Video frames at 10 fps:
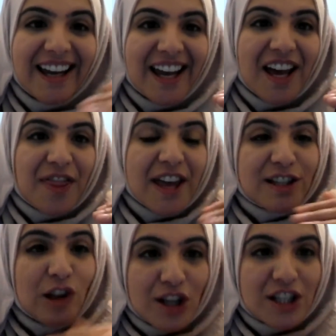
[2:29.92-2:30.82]
there's
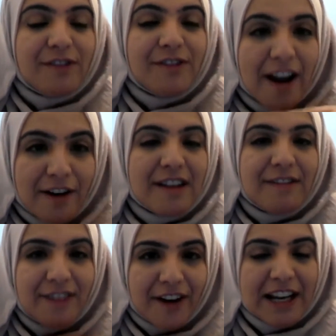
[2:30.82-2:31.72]
lots of very,
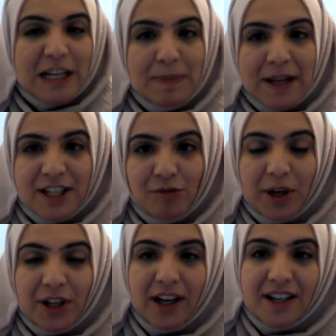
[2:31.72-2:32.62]
very expensive
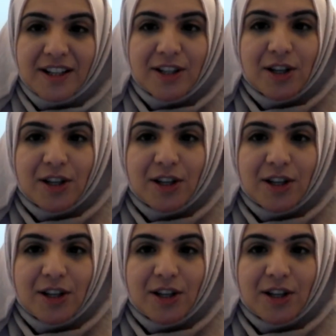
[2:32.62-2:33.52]
products. So it
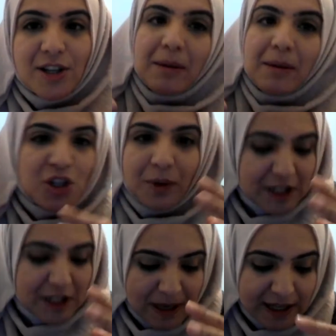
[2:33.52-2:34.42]
depends on how much you want to
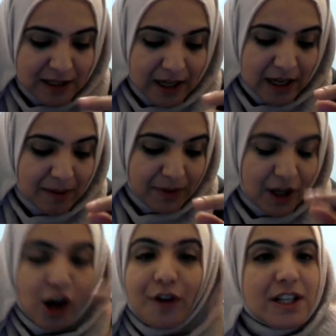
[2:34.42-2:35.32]
spend. They're
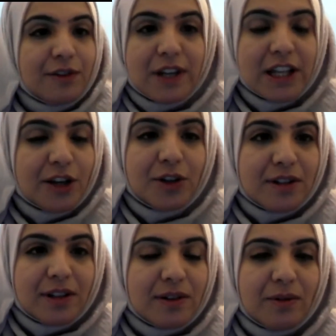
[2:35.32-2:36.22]
obviously really good
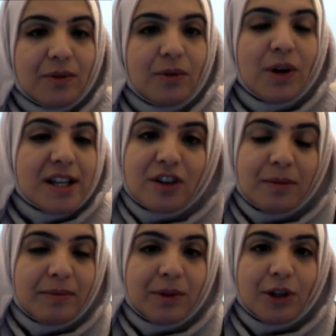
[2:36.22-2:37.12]
ones
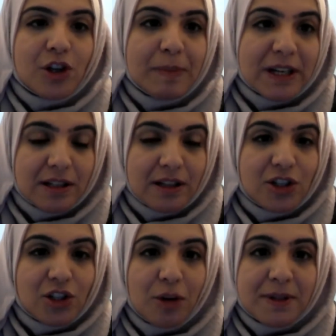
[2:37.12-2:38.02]
from, you know, specialist
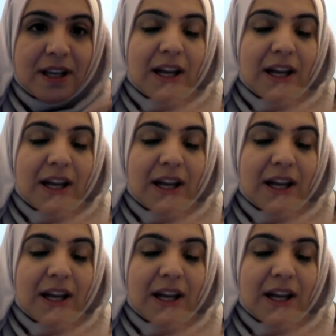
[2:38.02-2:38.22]
shops.